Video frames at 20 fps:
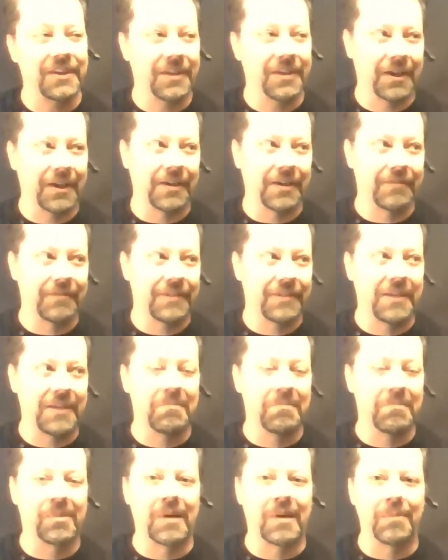of
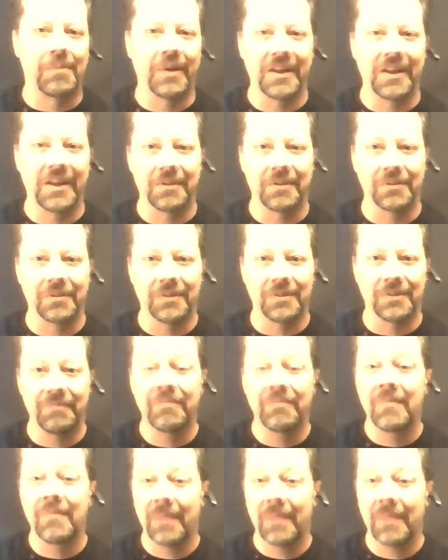improper integral,
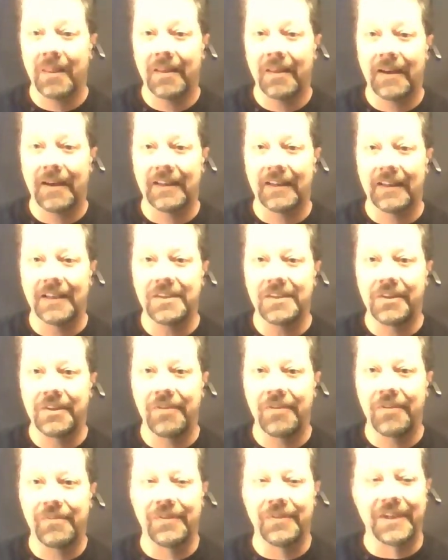I'd like to go
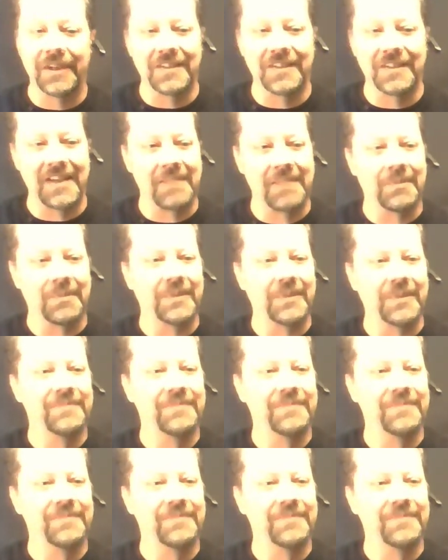through an example.